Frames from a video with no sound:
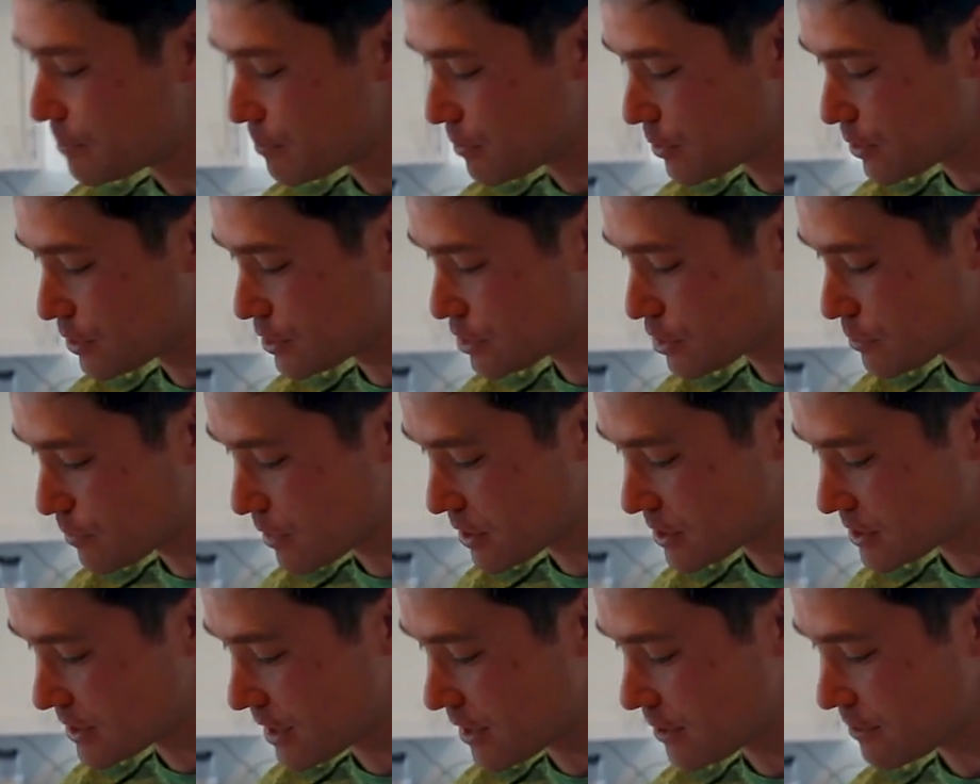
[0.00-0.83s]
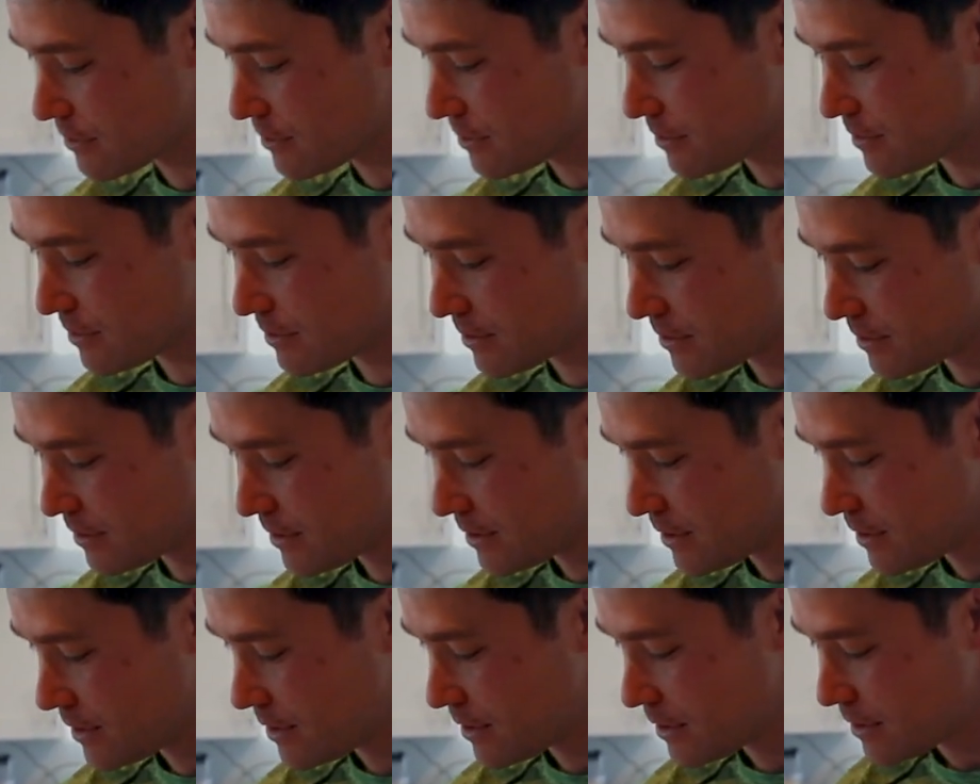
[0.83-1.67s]
put your butt down,
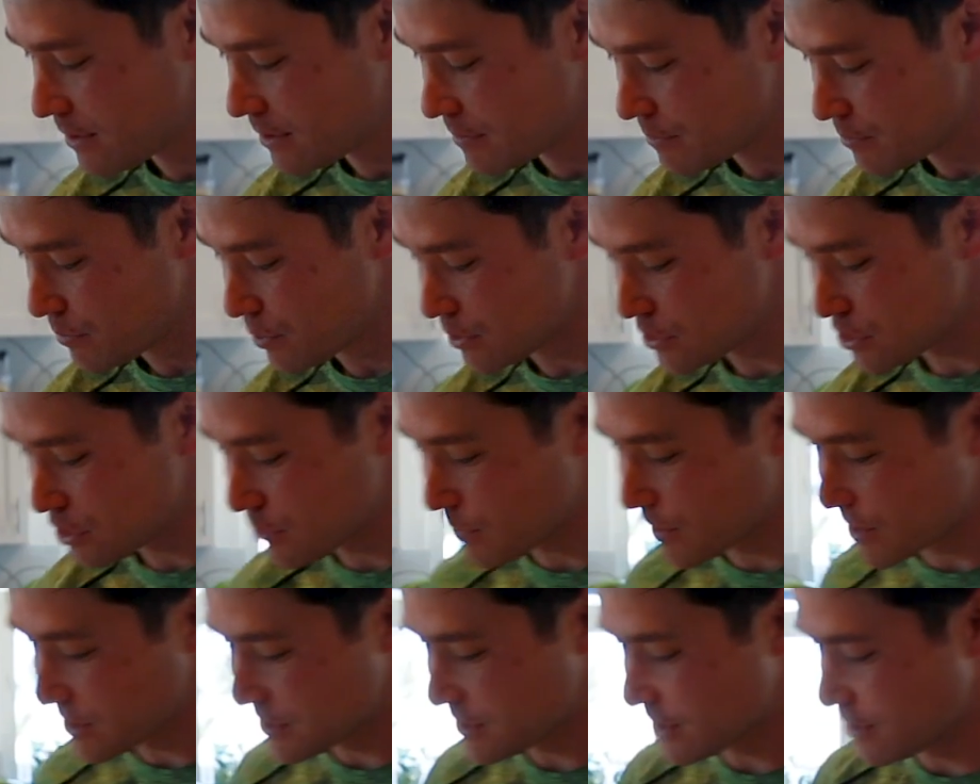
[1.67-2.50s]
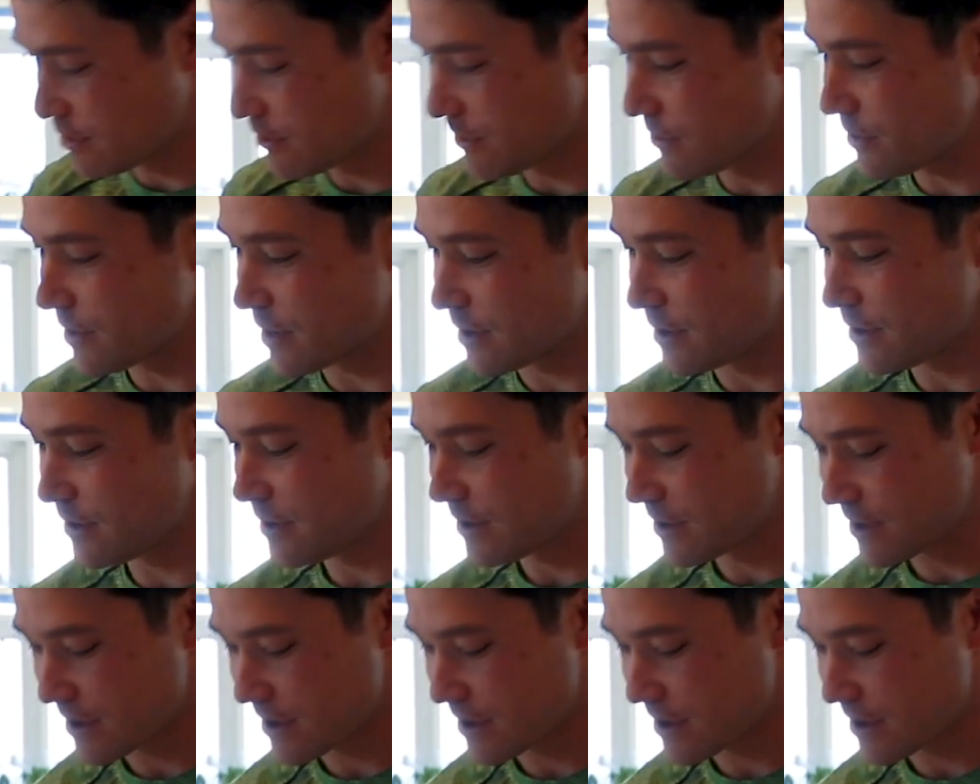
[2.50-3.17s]
put your butt down, okay.